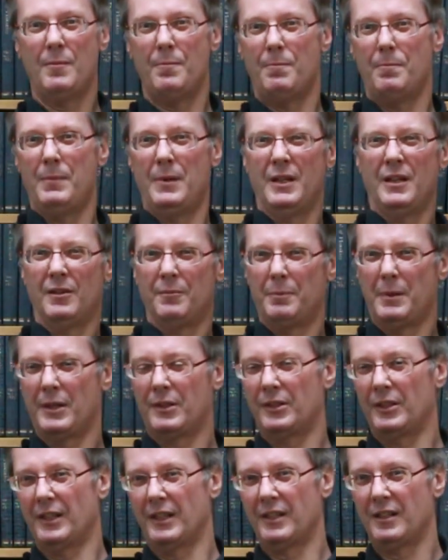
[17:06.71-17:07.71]
Men are
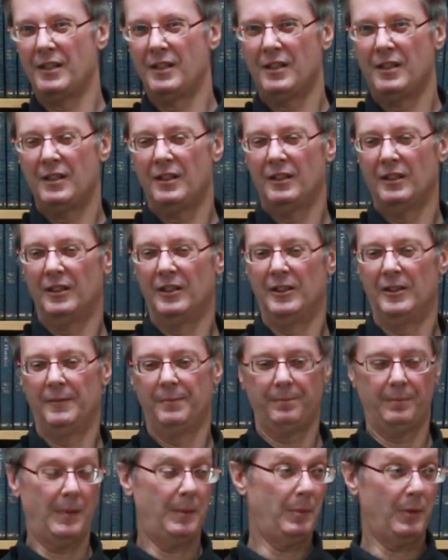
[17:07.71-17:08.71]
better at,
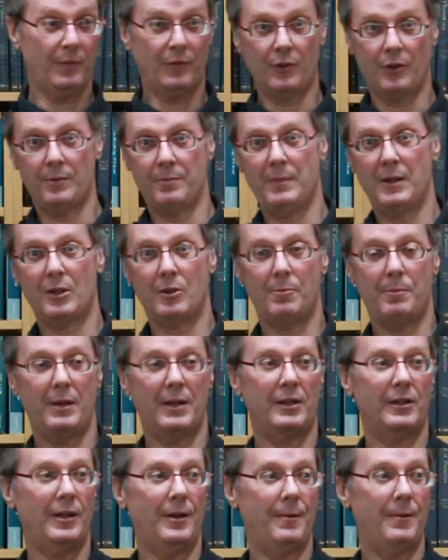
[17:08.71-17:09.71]
maybe you've heard men are
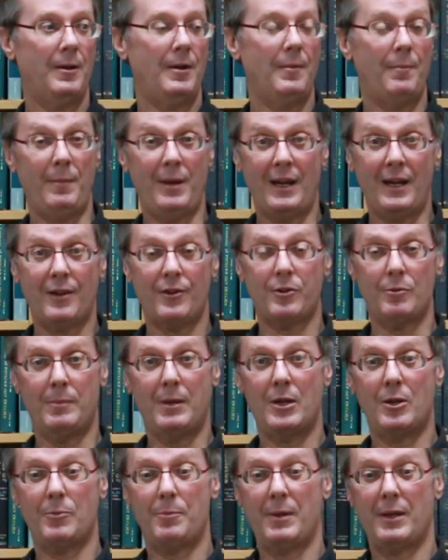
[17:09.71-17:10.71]
better at math, or
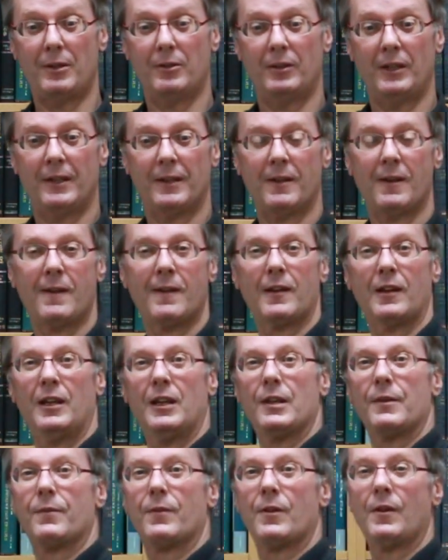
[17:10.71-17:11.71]
men are better at
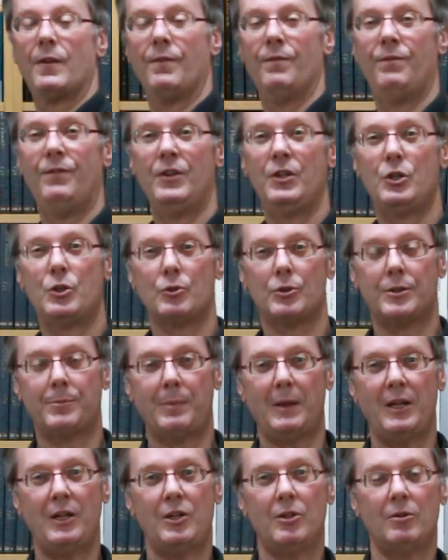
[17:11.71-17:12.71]
kind of visual
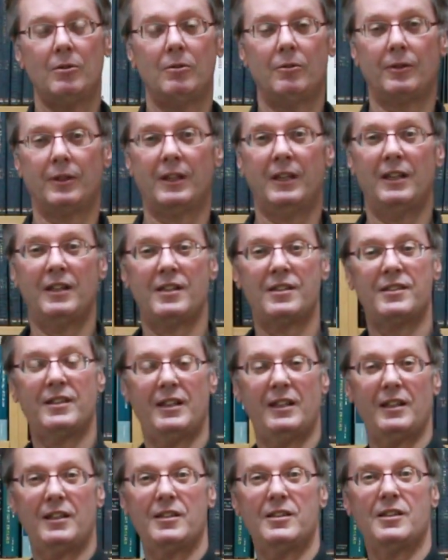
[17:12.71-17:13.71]
spatial or
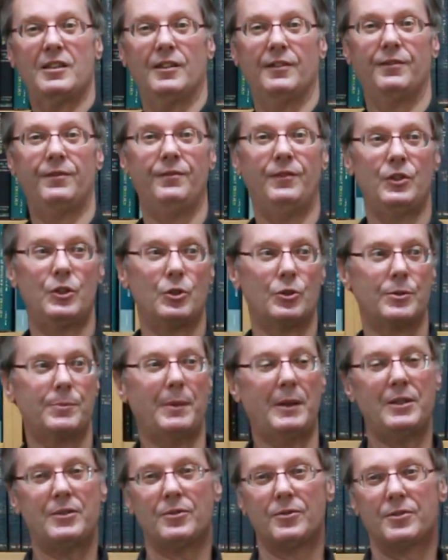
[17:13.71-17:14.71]
kinesthetic stuff, visual
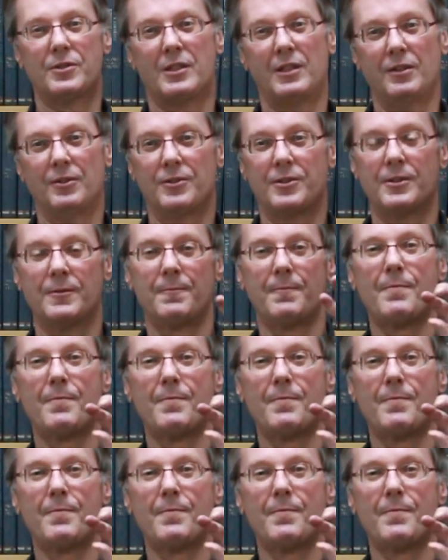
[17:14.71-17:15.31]
spatial skills.